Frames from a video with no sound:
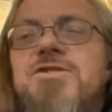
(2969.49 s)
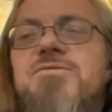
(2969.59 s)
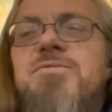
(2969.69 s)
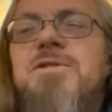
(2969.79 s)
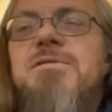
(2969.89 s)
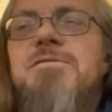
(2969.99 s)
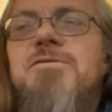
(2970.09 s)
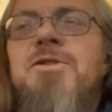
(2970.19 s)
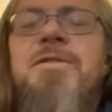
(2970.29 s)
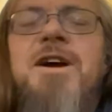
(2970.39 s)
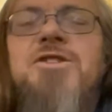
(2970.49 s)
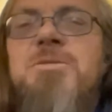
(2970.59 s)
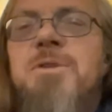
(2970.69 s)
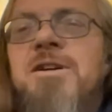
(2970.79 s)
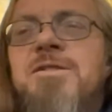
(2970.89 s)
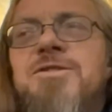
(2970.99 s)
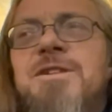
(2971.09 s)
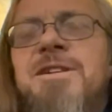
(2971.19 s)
goes, well, you've got your balls.